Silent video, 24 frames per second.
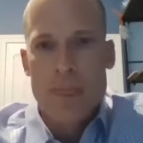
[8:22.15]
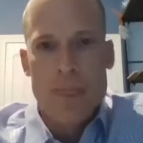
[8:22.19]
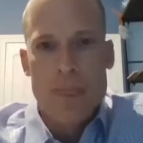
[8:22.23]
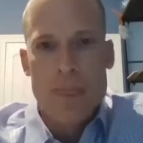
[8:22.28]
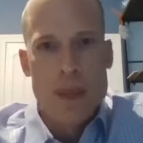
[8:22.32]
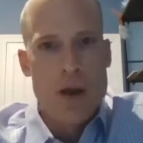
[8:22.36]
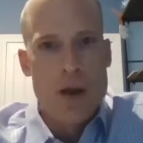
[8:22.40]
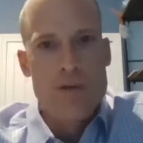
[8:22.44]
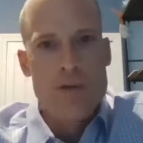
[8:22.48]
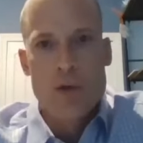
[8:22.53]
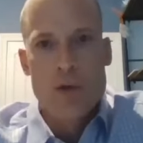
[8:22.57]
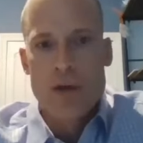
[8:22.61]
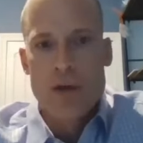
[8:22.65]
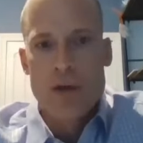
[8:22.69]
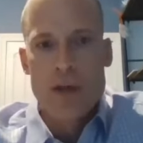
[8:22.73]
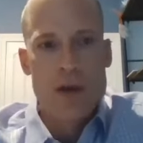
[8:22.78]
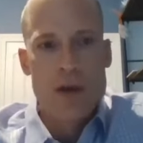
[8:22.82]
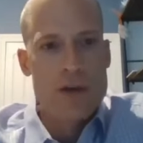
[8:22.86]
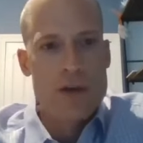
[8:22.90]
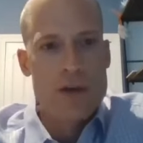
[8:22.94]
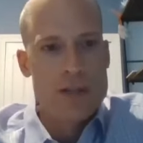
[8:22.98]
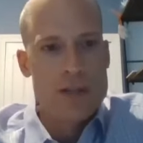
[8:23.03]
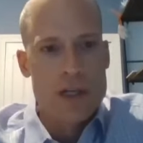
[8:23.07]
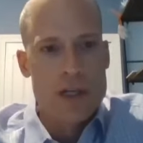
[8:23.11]
You know, everyone
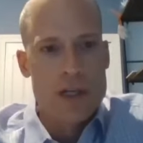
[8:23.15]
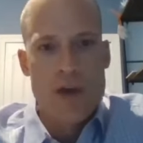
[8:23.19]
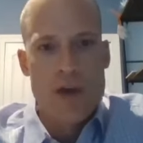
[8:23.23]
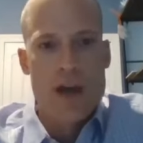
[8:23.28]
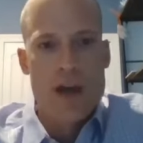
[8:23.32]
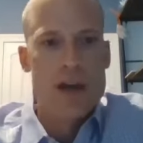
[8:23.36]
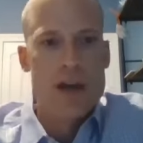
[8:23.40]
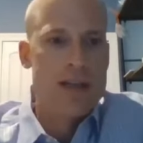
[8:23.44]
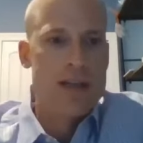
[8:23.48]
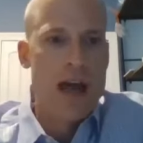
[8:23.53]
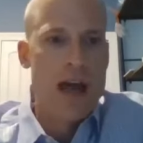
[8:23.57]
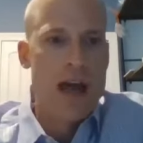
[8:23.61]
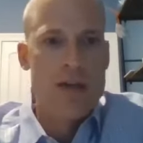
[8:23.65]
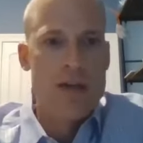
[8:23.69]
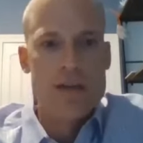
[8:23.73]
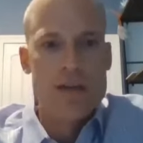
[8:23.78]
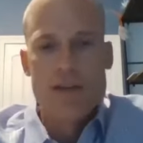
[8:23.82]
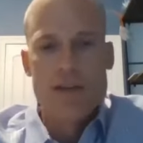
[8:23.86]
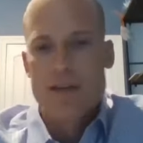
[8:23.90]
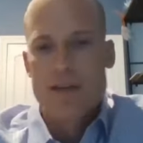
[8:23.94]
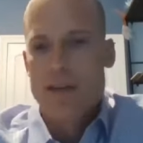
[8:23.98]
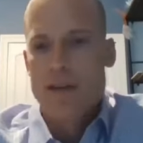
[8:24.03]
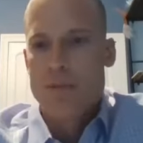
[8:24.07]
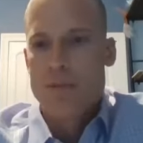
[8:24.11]
knows that credit is
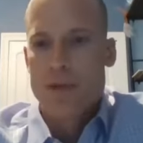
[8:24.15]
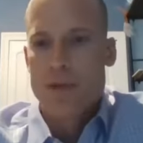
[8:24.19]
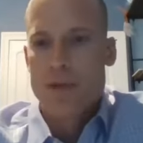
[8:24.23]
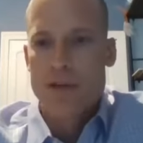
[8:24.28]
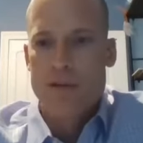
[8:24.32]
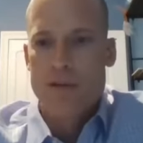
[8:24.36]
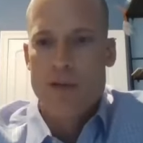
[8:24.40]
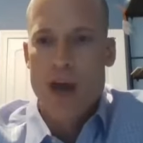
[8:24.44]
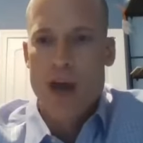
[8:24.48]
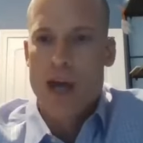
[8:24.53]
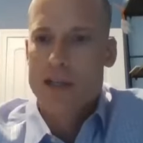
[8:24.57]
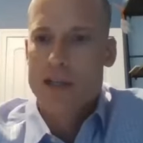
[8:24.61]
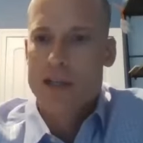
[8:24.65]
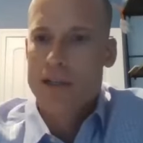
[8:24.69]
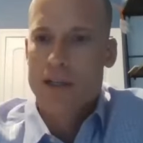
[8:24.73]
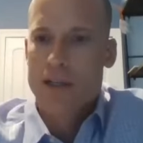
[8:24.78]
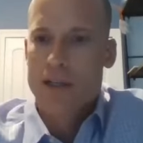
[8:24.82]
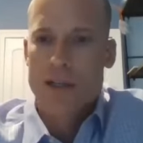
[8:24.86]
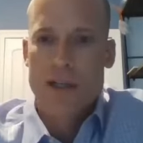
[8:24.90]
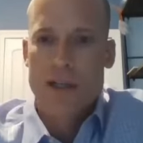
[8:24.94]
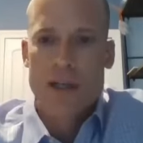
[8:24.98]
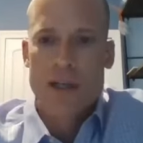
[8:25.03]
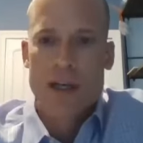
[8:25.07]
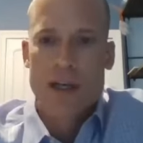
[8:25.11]
obviously a big
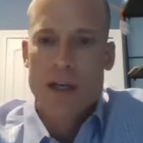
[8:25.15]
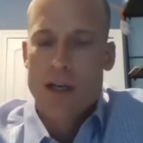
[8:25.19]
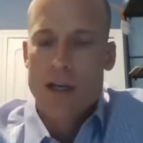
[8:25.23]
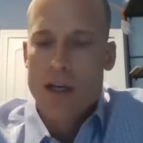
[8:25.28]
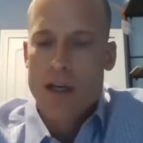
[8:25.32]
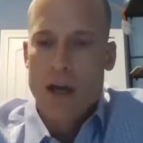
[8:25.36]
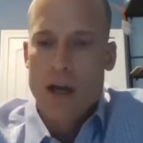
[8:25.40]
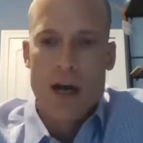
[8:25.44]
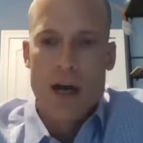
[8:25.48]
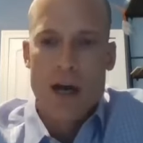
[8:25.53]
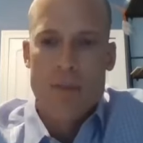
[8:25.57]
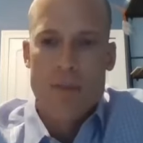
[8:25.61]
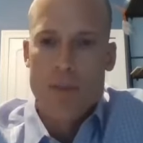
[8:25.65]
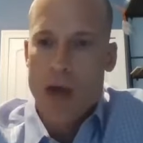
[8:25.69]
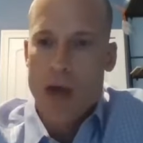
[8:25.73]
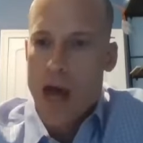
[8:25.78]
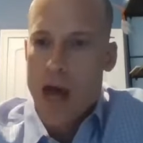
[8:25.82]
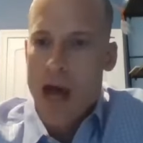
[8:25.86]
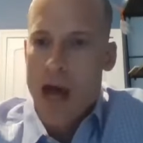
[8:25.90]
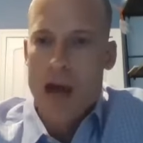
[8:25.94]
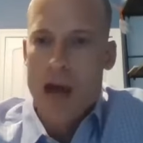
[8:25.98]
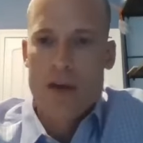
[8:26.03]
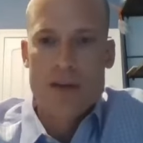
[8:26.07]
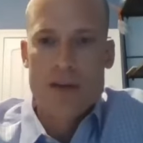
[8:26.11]
factor. The
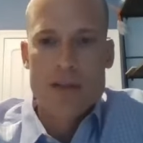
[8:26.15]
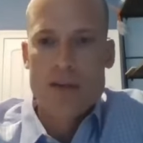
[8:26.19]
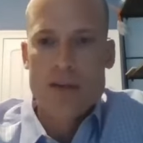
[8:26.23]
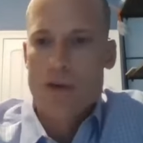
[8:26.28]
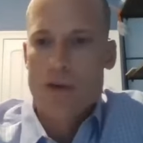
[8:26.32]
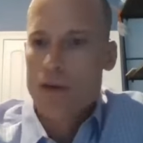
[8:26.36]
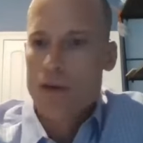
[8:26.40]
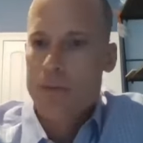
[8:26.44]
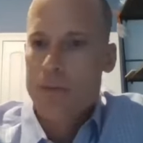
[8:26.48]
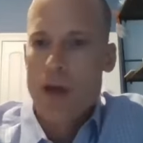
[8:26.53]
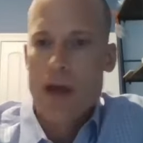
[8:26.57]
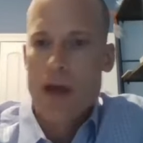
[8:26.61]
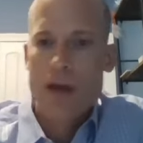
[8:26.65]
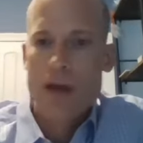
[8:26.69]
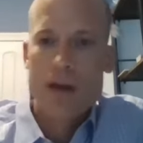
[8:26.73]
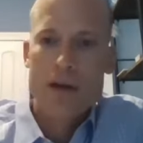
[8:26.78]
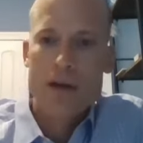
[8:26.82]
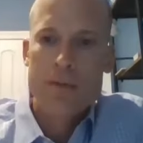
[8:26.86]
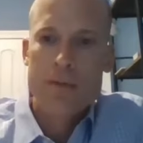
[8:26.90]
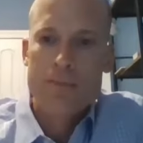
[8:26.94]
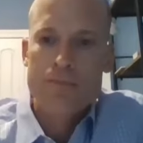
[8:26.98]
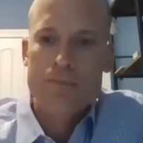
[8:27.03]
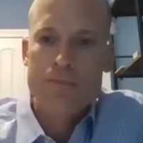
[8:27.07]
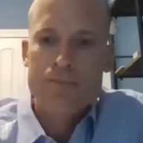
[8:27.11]
higher the score, the
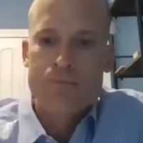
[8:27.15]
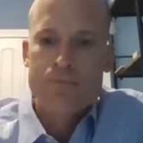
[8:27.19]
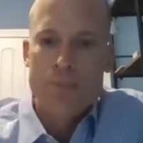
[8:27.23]
better.